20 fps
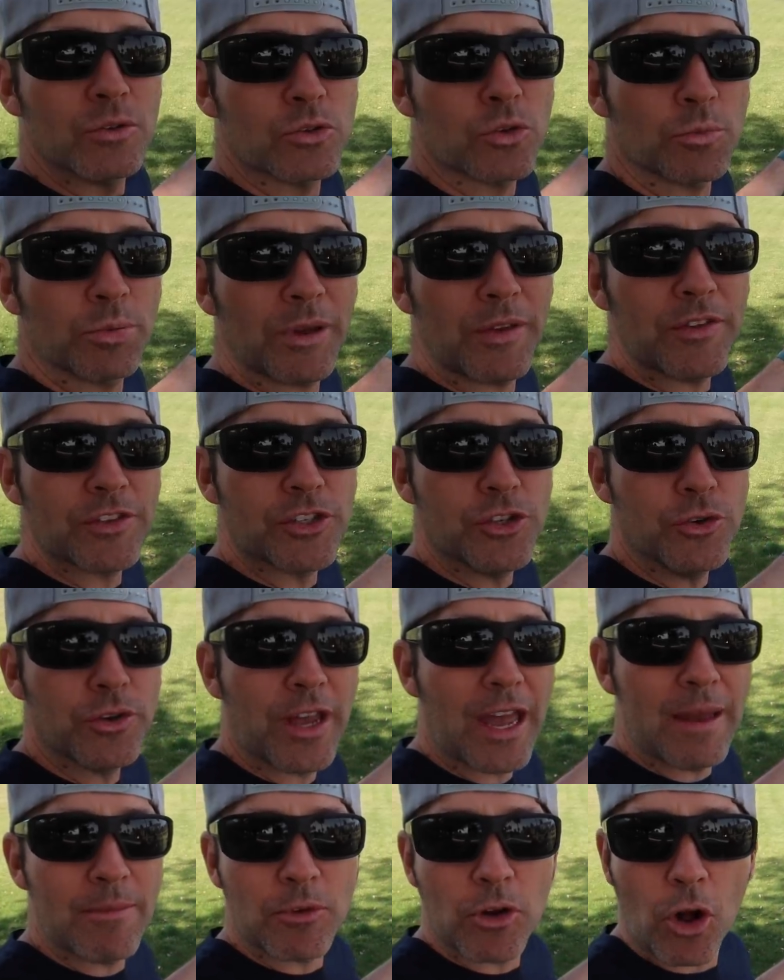So we're playing this new
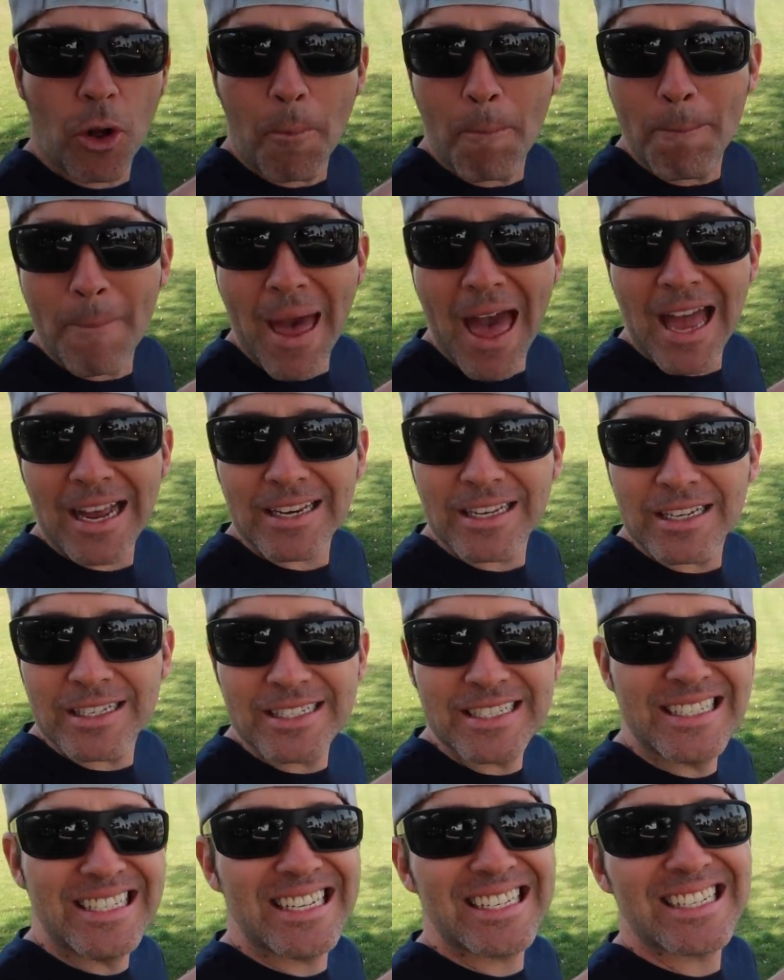game called Magna
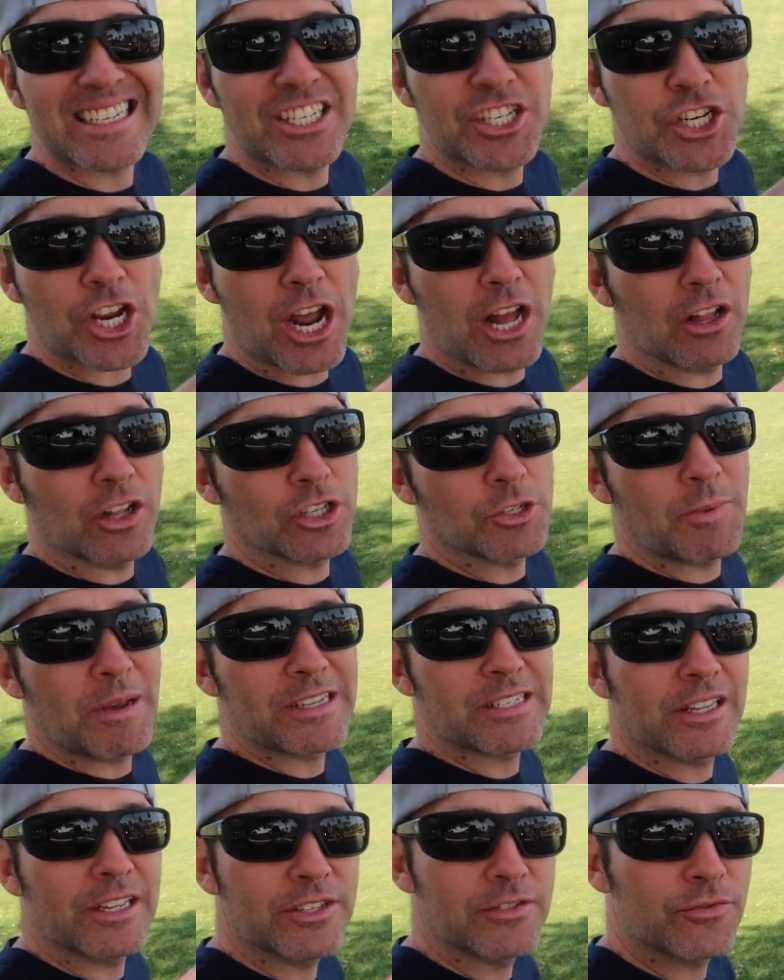Disc Challenge.
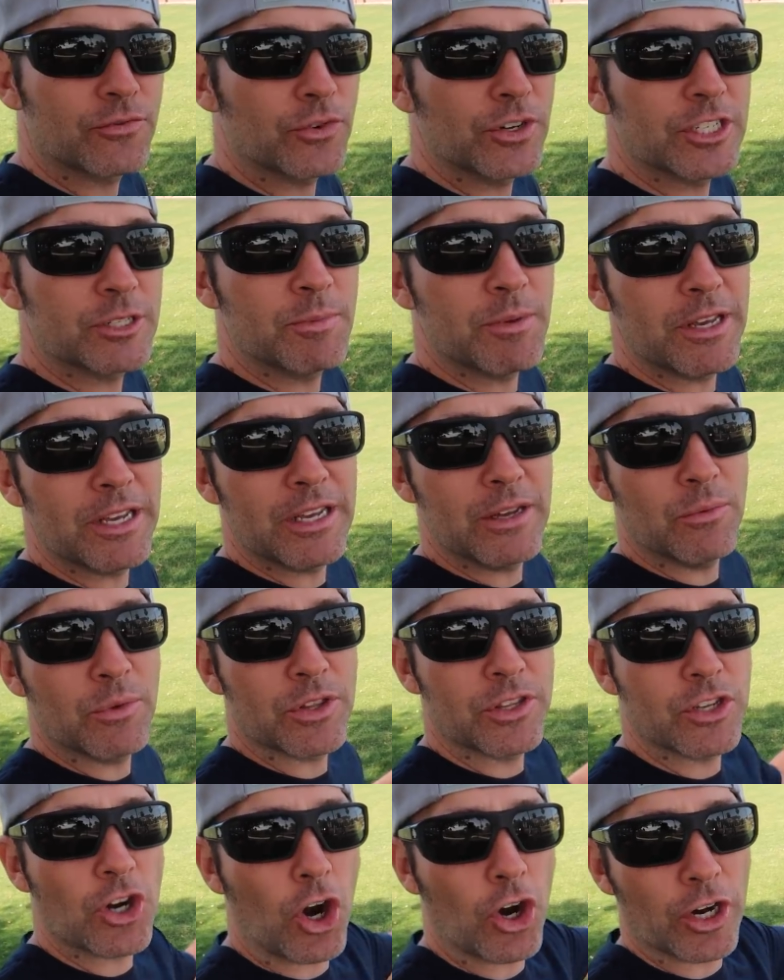Basically, it's Frisbee
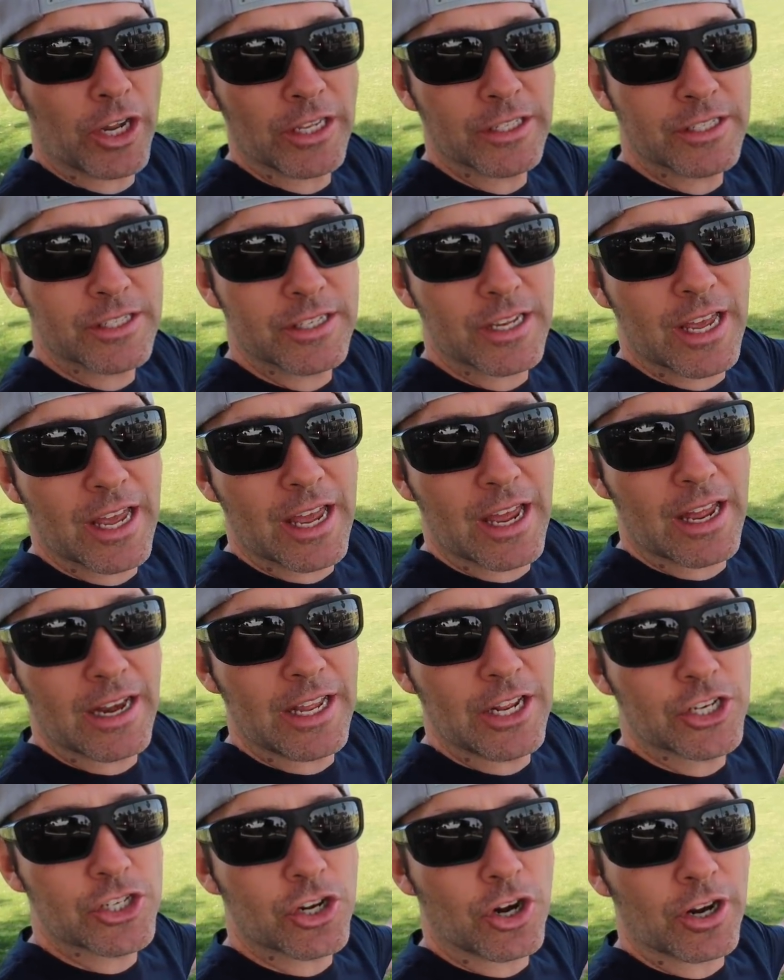with targets, and
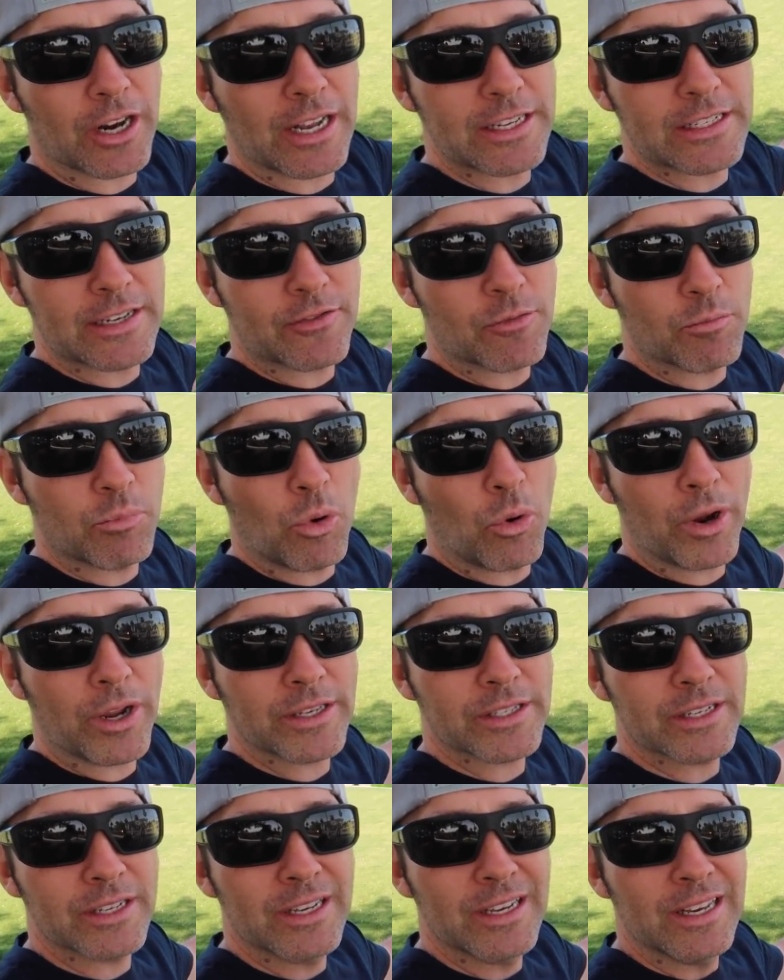each target has a different
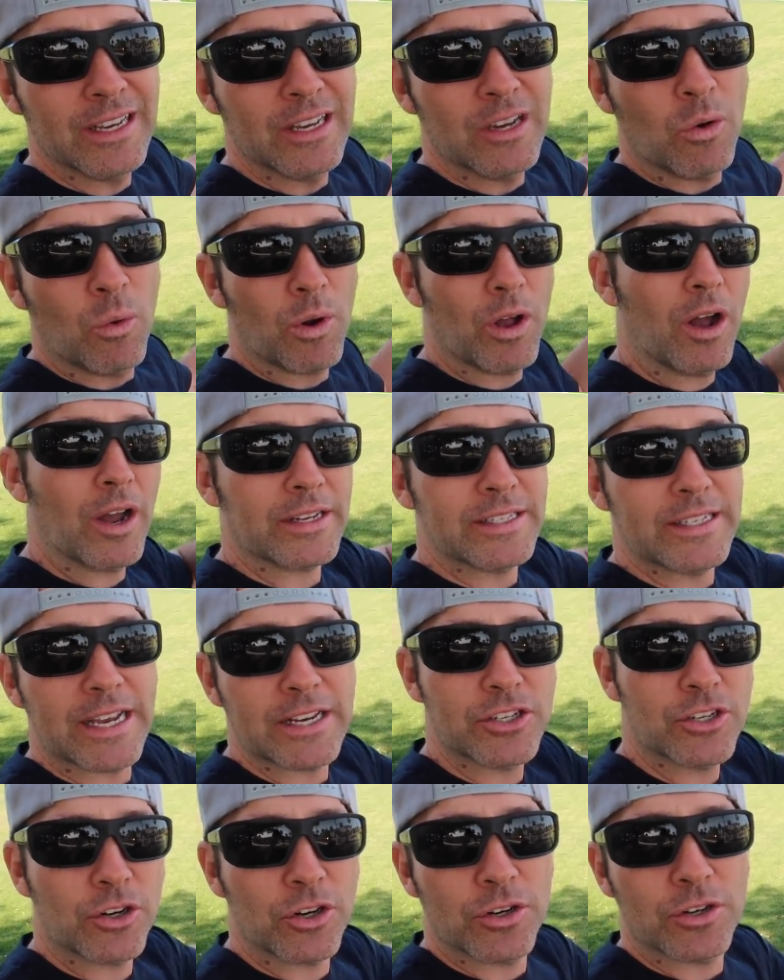point. We all take
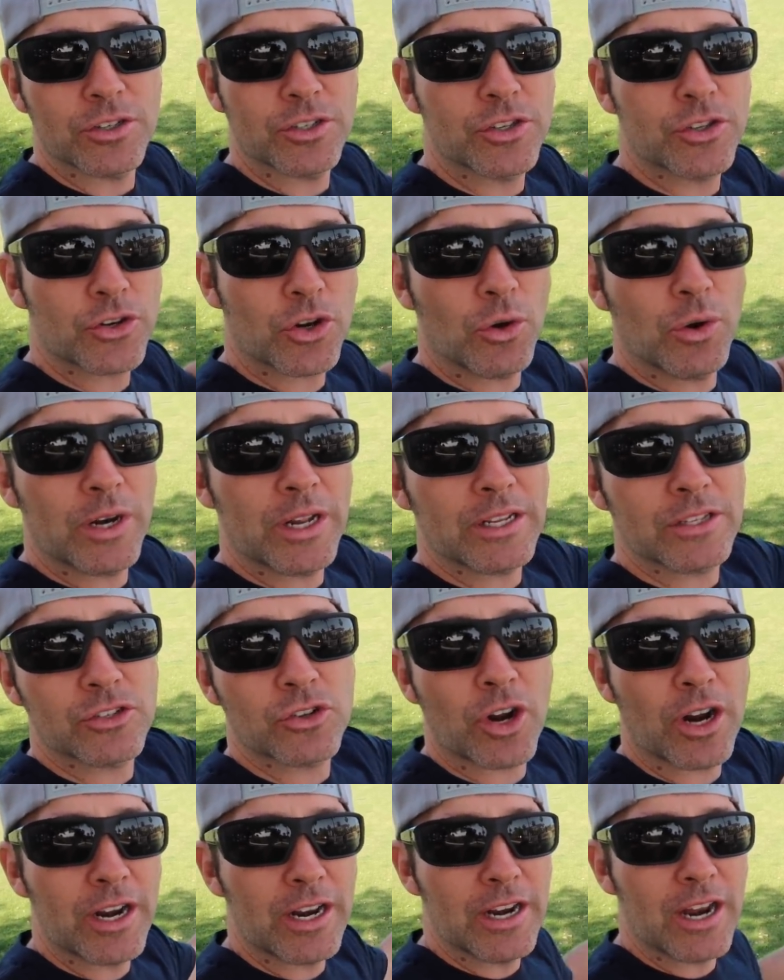turns throwing it,
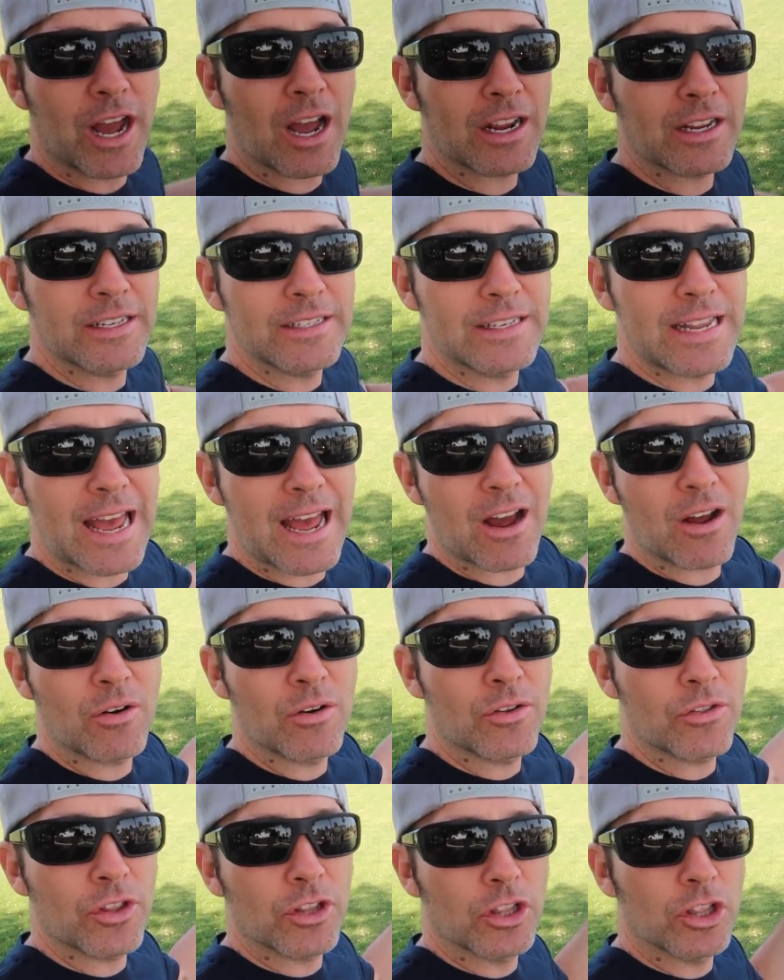trying to knock
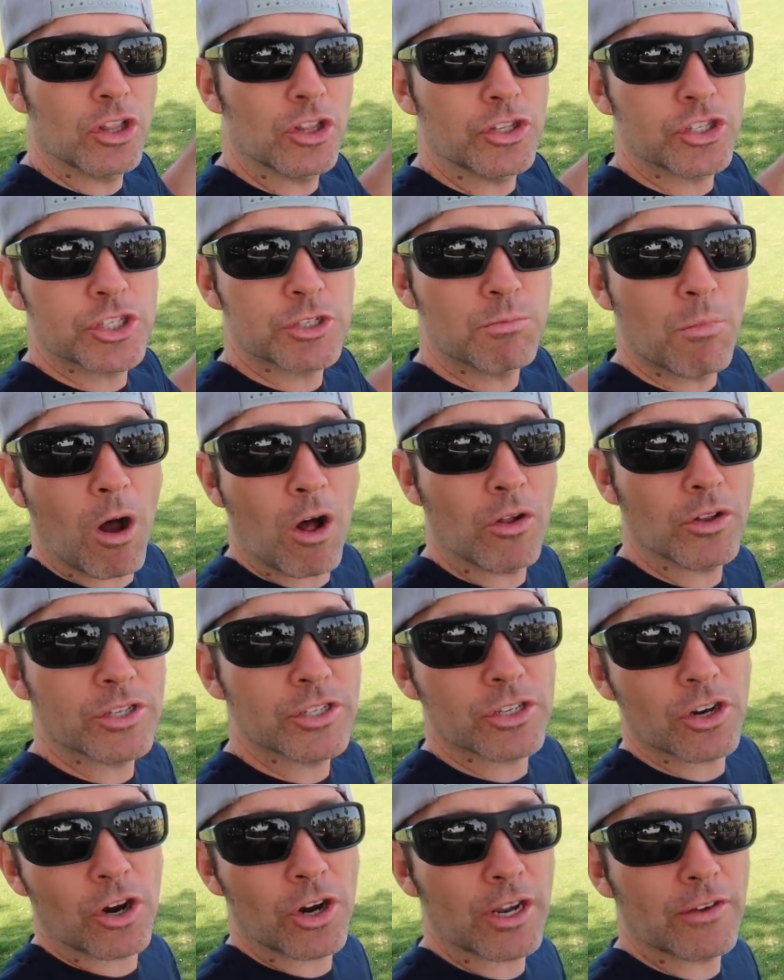down the
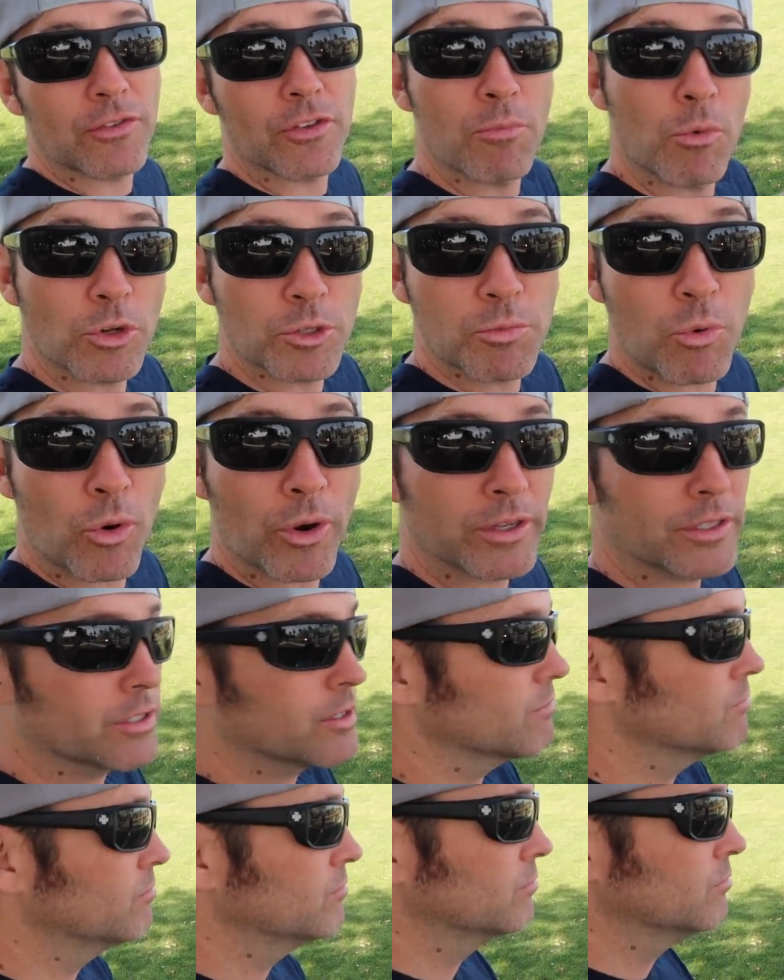smallest target for the most
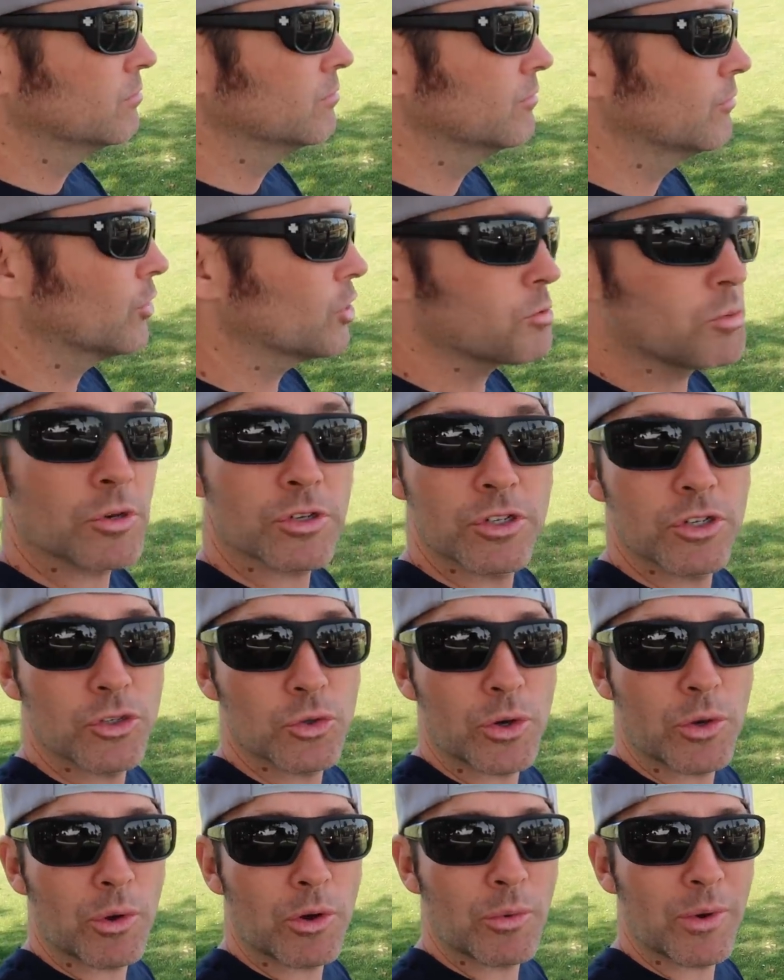points. First person to
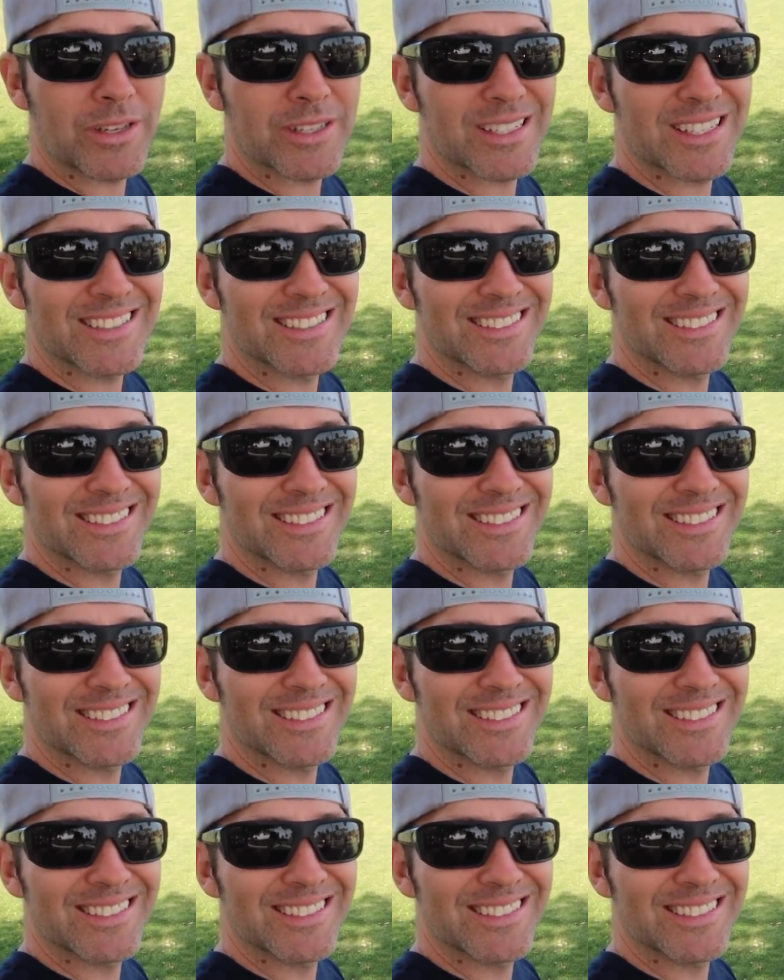21 wins.